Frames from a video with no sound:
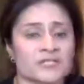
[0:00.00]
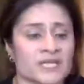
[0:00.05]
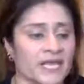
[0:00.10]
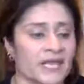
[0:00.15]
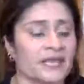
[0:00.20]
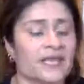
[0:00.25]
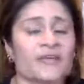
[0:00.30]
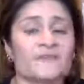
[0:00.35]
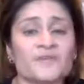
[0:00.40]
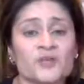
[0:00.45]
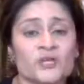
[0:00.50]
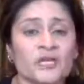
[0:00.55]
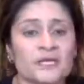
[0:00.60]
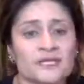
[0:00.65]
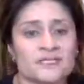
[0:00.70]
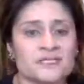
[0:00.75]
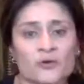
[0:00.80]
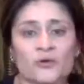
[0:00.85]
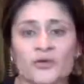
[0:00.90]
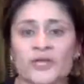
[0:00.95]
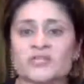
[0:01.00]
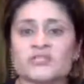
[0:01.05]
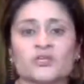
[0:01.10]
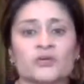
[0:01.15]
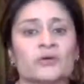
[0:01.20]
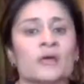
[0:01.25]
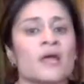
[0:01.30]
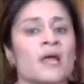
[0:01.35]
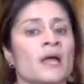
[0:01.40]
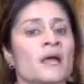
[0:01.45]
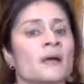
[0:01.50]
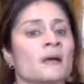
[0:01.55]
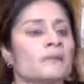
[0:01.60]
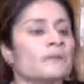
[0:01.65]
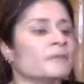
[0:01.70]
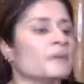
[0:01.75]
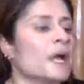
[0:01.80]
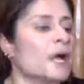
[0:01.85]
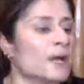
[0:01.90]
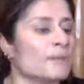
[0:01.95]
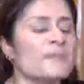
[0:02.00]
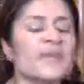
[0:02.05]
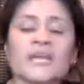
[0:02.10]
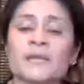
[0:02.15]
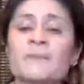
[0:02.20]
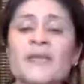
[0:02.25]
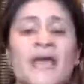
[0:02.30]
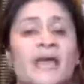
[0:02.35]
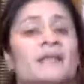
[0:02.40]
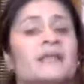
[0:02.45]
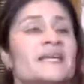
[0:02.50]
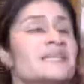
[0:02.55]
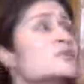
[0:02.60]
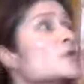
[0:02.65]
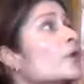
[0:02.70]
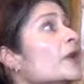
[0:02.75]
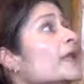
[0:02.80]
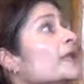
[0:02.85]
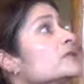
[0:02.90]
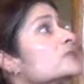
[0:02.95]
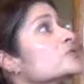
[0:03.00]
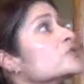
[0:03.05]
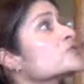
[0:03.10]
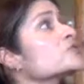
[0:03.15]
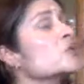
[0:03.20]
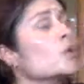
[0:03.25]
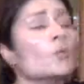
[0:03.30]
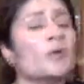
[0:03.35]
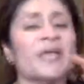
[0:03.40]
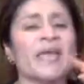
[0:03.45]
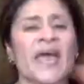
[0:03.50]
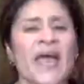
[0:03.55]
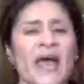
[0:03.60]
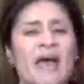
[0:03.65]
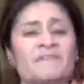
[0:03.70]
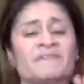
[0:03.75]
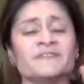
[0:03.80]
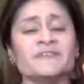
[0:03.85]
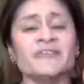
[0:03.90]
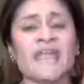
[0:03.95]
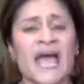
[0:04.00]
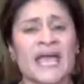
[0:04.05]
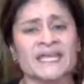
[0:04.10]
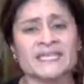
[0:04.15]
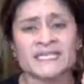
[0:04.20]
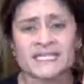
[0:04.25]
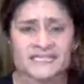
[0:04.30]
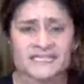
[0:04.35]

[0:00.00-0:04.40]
Okay, if you need to downgrade your uh, mini band, let's go ahead and do so. We have 90